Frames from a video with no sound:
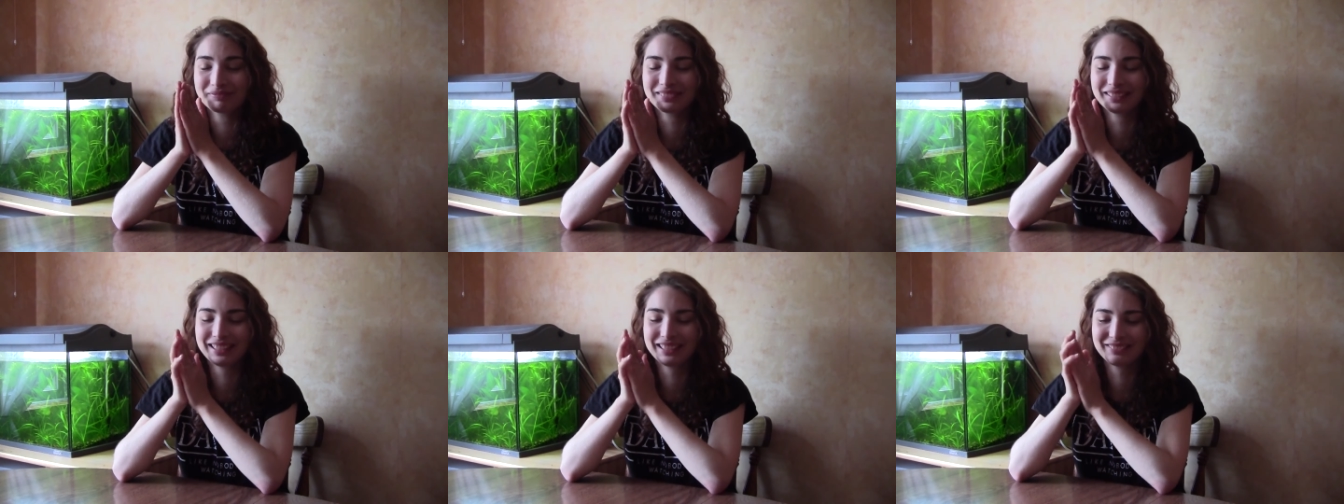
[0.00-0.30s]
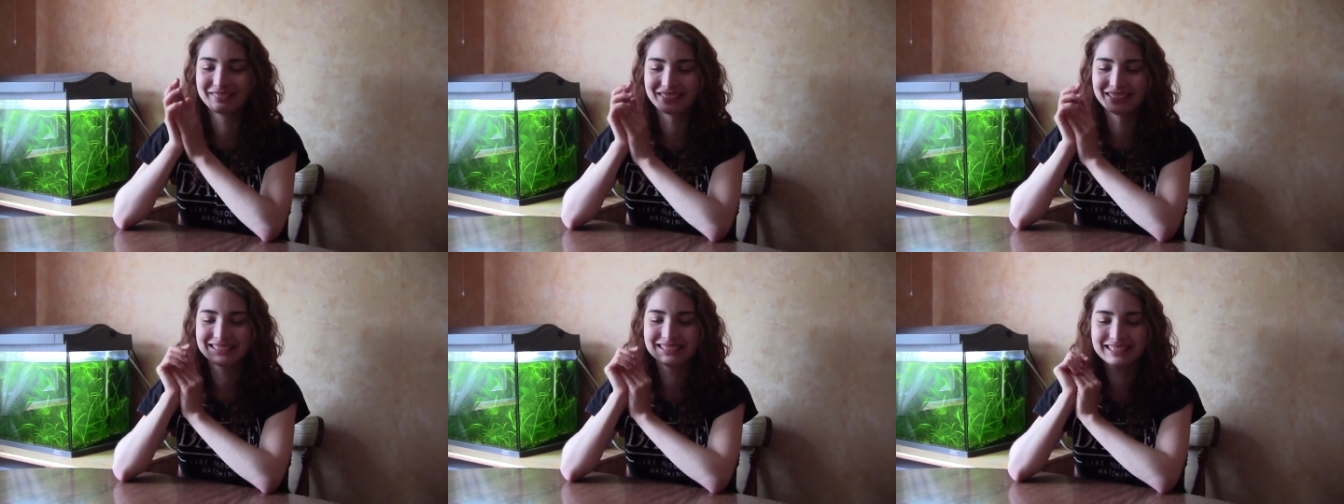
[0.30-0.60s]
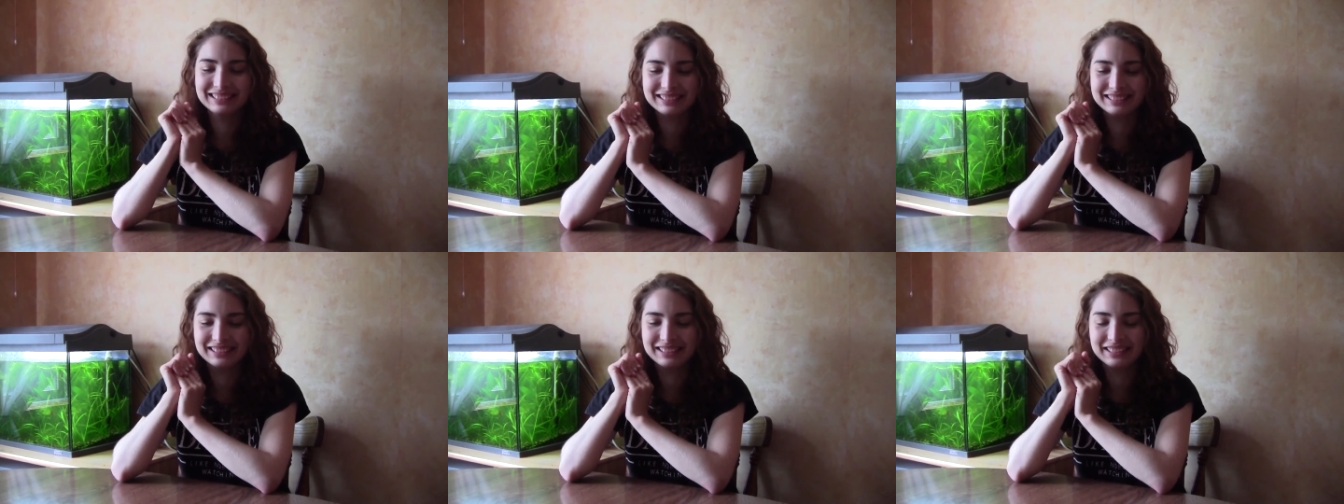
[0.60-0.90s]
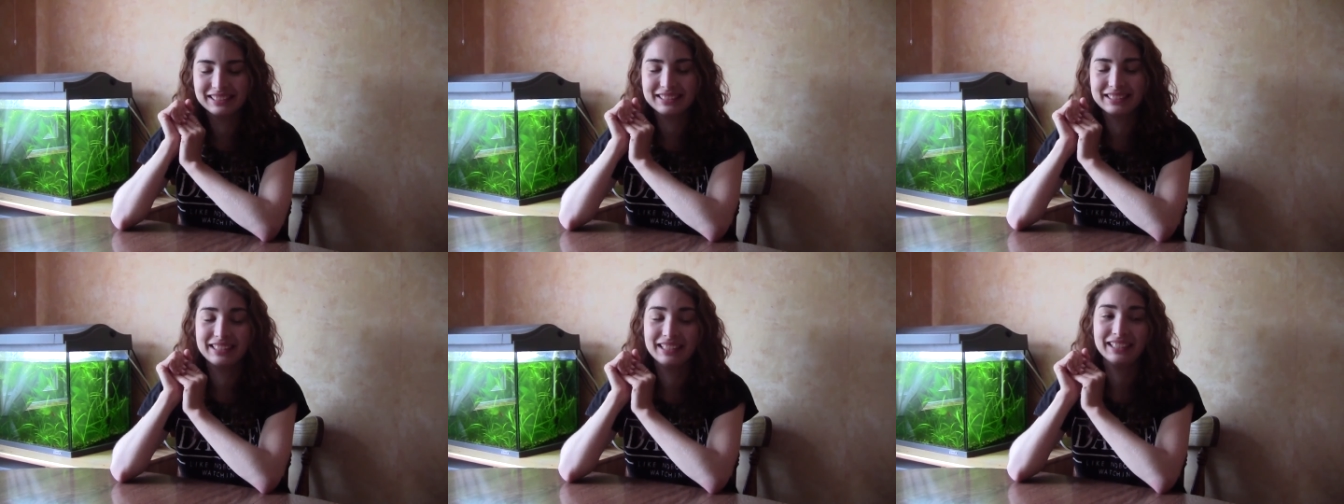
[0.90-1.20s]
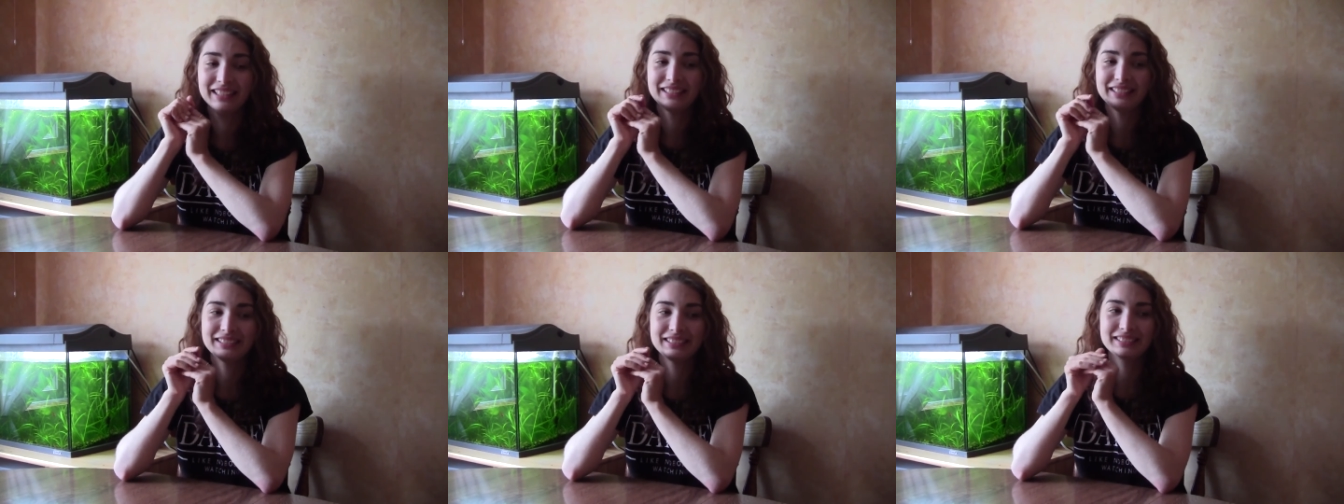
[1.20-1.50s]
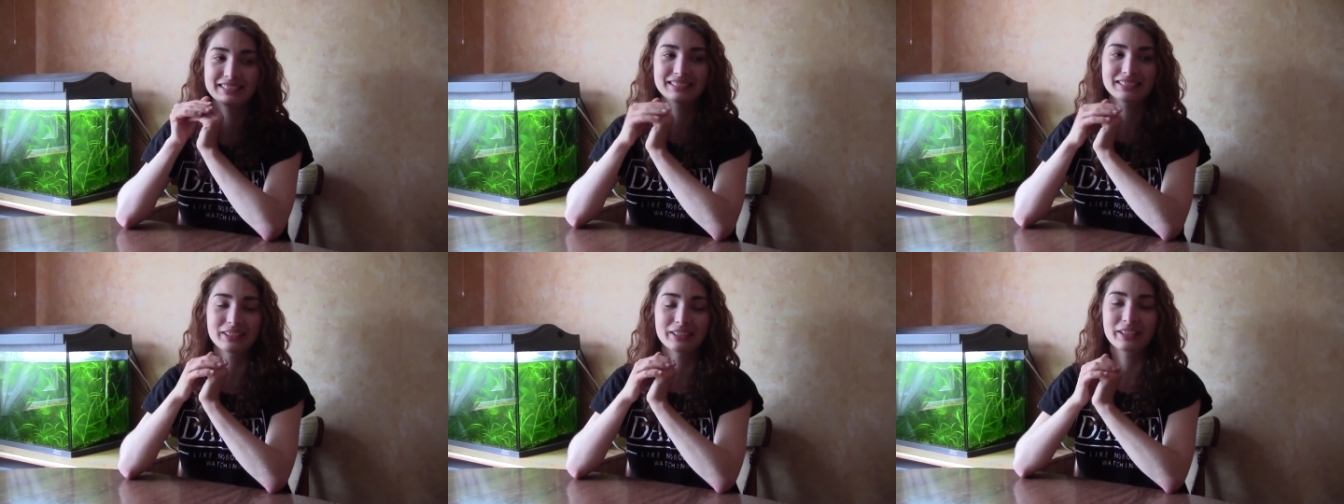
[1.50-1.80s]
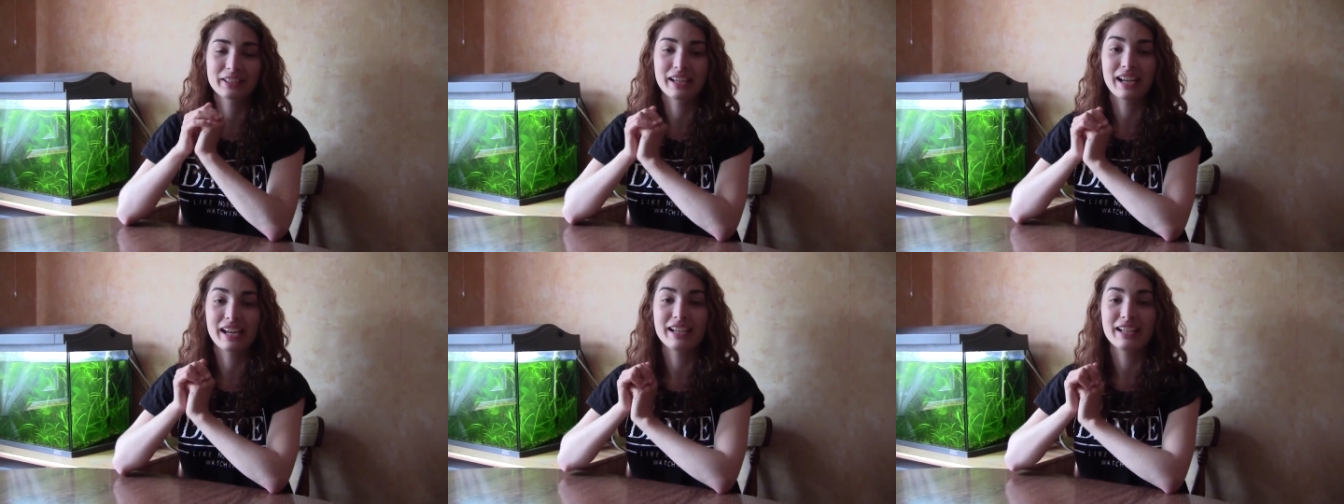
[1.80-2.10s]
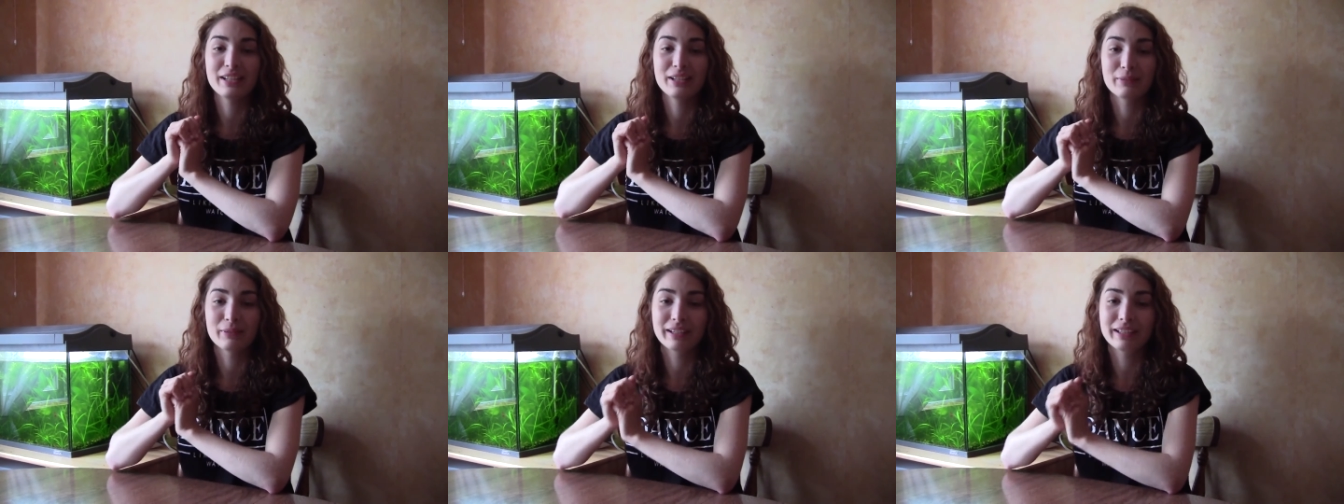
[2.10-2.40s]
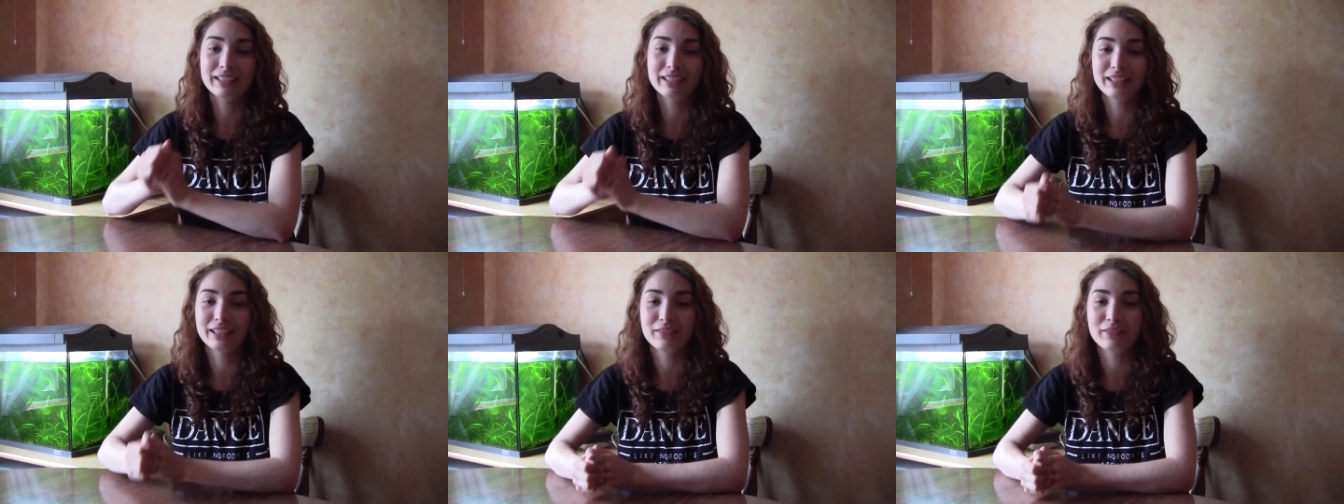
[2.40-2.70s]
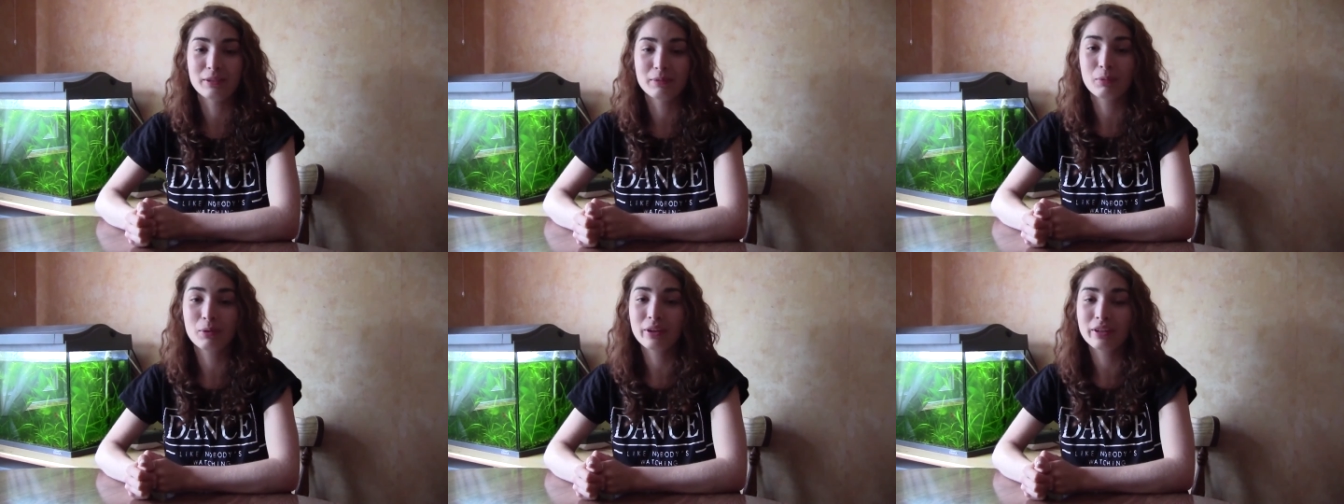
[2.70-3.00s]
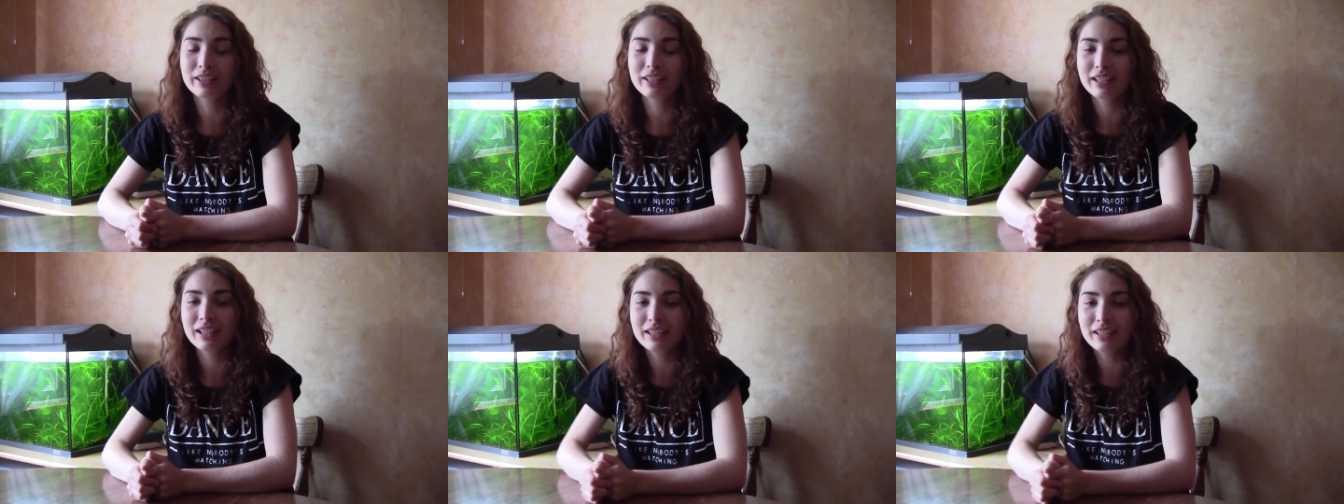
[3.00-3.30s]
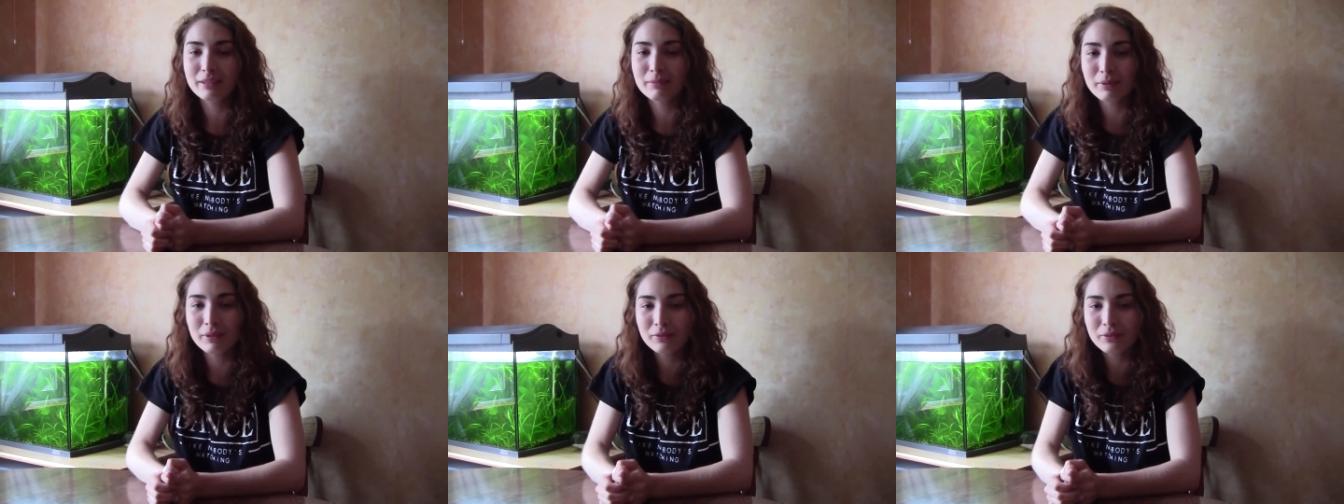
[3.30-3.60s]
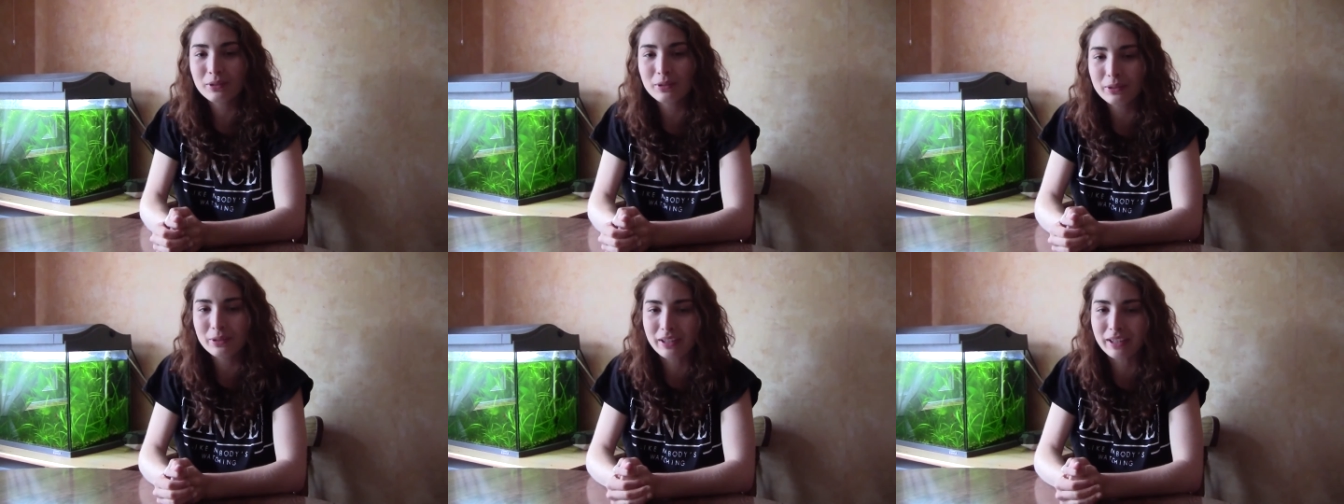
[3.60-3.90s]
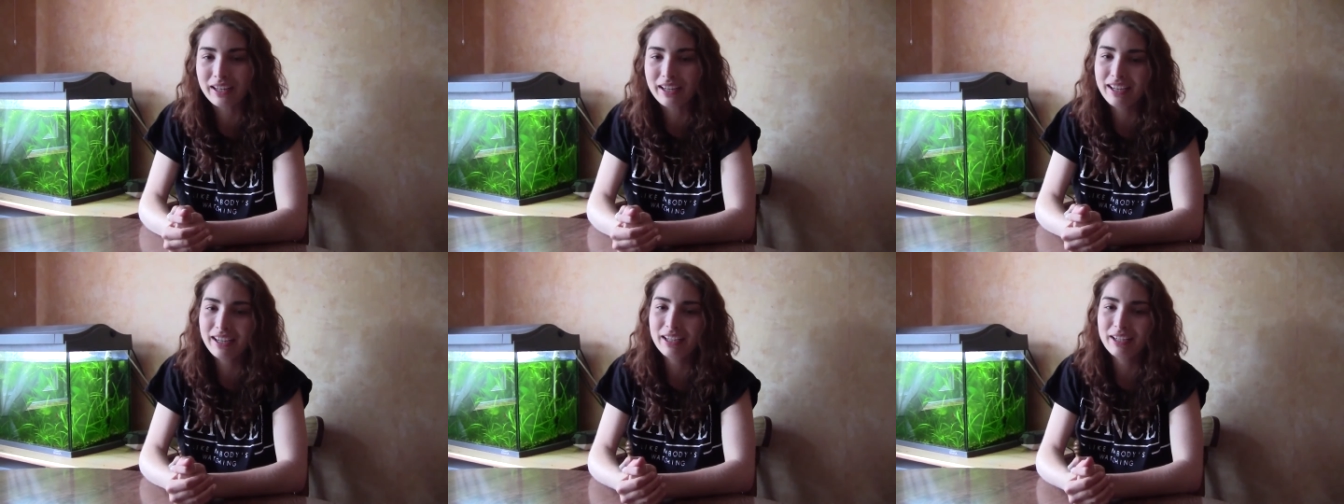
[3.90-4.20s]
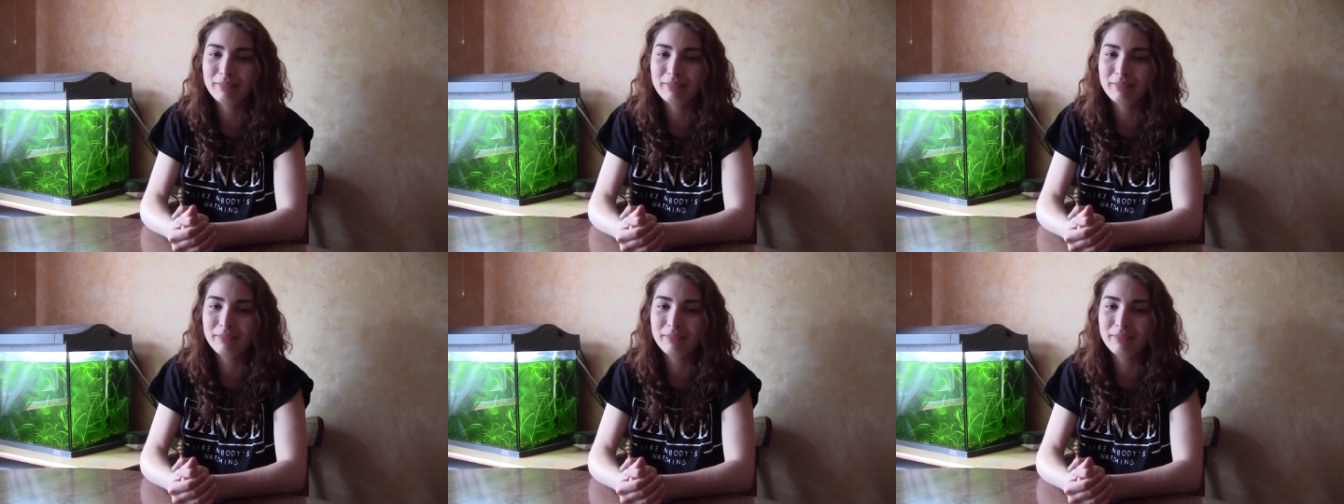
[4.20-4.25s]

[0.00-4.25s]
It really sucks, and I started hating rain even more than I did before